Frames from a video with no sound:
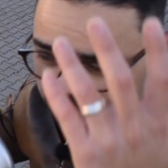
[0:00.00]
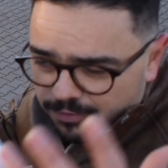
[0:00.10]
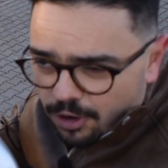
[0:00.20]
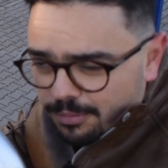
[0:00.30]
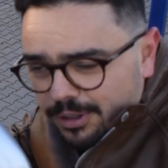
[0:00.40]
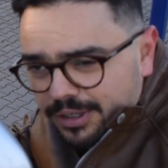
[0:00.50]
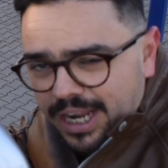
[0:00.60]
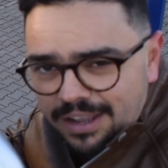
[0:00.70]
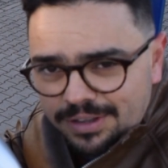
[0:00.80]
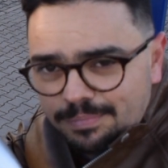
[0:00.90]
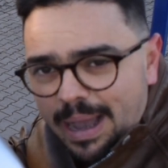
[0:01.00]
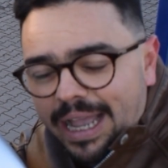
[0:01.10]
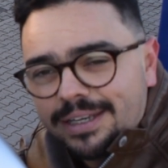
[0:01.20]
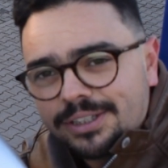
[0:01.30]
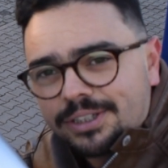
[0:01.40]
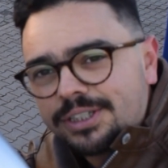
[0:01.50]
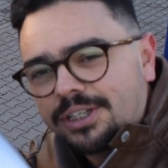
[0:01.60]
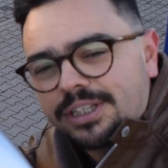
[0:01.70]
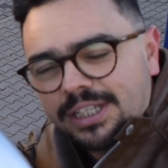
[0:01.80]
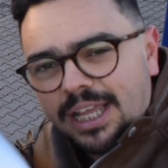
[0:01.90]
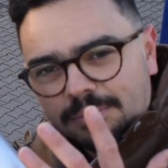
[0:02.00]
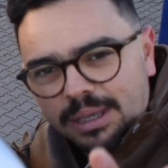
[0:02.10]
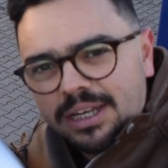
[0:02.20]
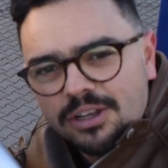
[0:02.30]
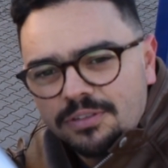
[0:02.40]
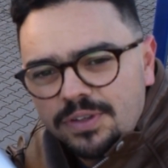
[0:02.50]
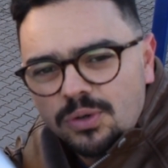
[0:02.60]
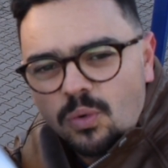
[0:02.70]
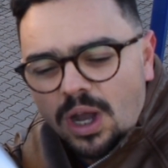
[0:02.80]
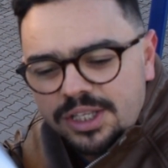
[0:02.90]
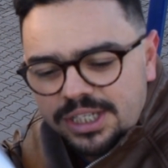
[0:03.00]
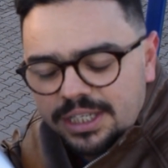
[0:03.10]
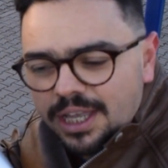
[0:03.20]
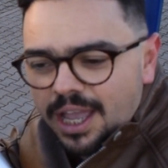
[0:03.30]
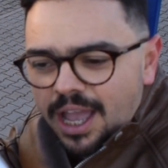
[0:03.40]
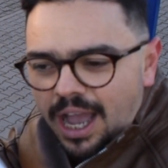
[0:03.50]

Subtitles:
former Navy pilot or something like many of you watching.